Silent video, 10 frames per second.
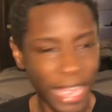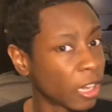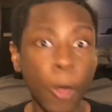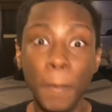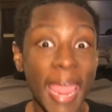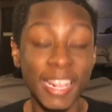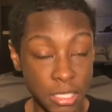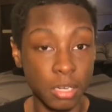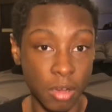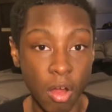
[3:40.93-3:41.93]
I go back
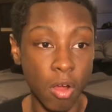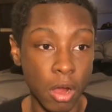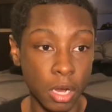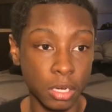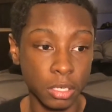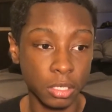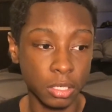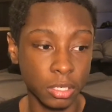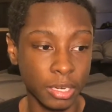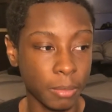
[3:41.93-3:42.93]
to the car,
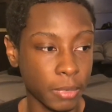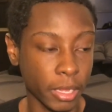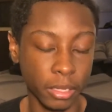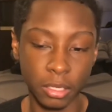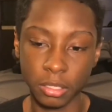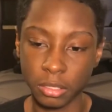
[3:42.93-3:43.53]
and I'm like,